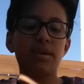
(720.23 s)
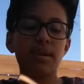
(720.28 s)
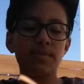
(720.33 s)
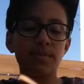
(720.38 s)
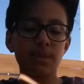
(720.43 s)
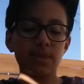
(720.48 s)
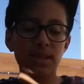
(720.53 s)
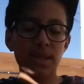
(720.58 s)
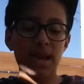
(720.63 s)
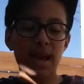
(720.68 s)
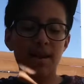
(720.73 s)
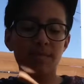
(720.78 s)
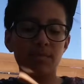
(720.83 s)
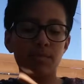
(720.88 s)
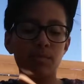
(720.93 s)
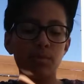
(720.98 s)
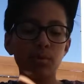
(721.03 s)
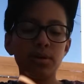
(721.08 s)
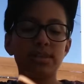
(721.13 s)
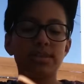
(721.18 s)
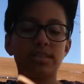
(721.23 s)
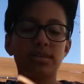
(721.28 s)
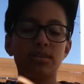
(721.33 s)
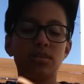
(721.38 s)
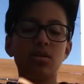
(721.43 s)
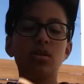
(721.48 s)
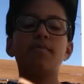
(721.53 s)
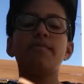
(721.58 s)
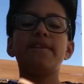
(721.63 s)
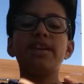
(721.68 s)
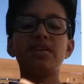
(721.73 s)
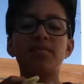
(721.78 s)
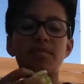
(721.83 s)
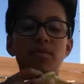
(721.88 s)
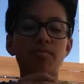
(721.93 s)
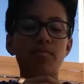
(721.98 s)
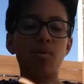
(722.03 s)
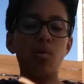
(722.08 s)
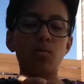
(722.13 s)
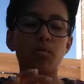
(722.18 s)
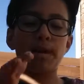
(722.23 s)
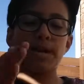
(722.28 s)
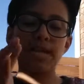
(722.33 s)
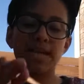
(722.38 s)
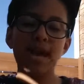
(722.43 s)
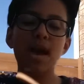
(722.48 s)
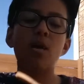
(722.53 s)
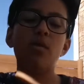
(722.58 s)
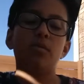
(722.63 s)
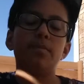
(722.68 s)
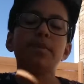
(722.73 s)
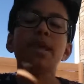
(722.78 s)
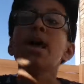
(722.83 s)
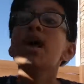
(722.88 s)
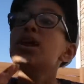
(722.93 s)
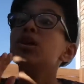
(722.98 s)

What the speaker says: maybe they have the venom already out.